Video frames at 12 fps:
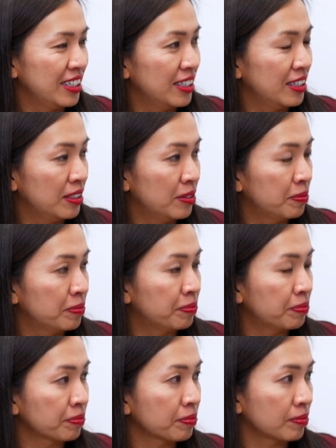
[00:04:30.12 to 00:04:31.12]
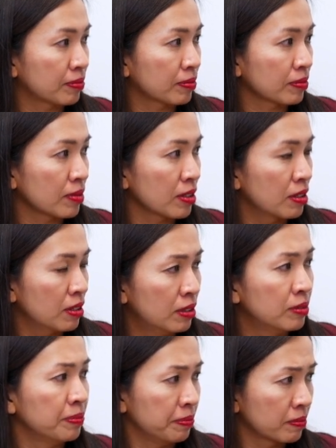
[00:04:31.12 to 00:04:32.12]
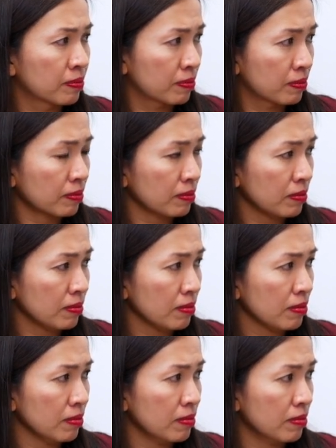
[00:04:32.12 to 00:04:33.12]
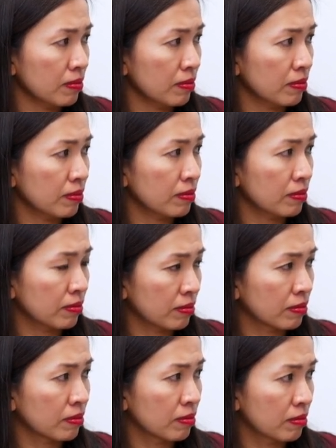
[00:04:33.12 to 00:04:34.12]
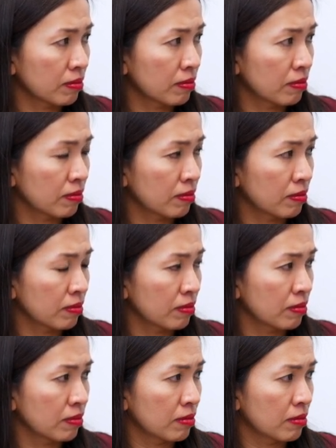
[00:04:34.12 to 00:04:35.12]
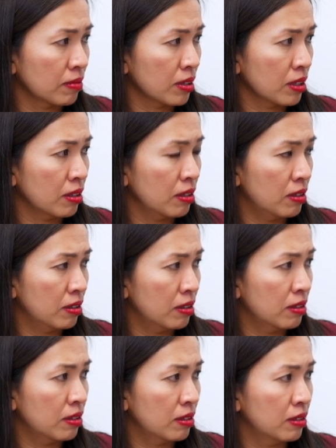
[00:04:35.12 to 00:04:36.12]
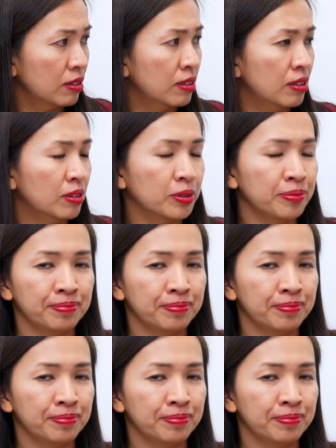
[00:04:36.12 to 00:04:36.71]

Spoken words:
The person shown says nothing.